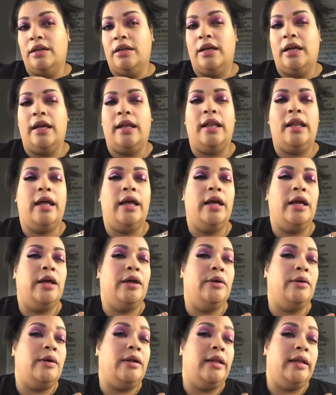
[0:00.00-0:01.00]

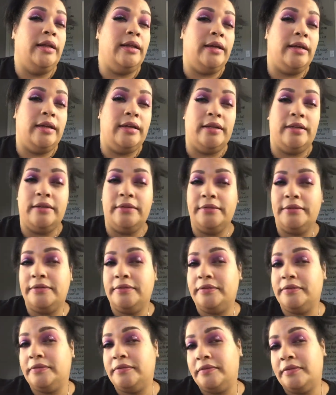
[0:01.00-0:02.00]
Hello, glitter.
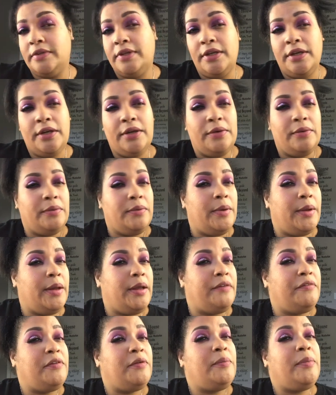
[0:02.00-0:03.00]
Where
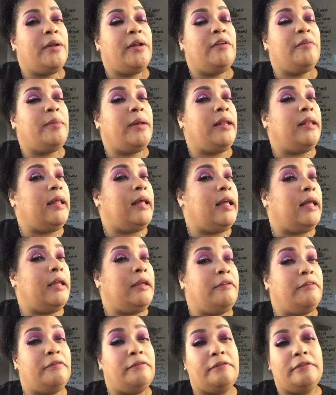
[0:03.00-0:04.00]
have you been all my
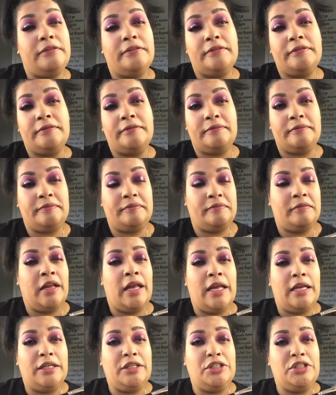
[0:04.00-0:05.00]
life?
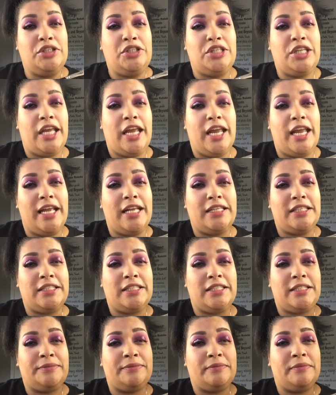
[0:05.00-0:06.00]

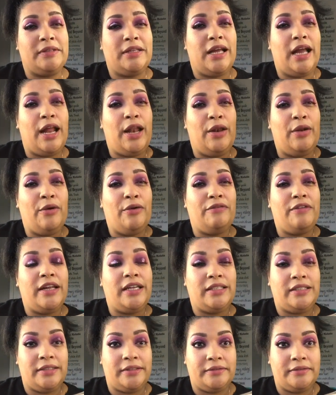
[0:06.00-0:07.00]
Yes. I love
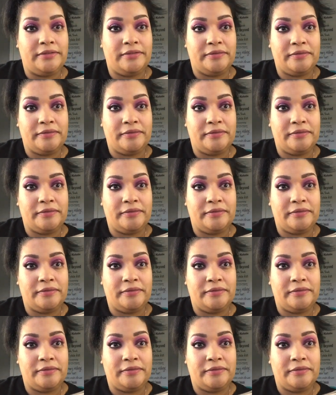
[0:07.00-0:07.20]
it.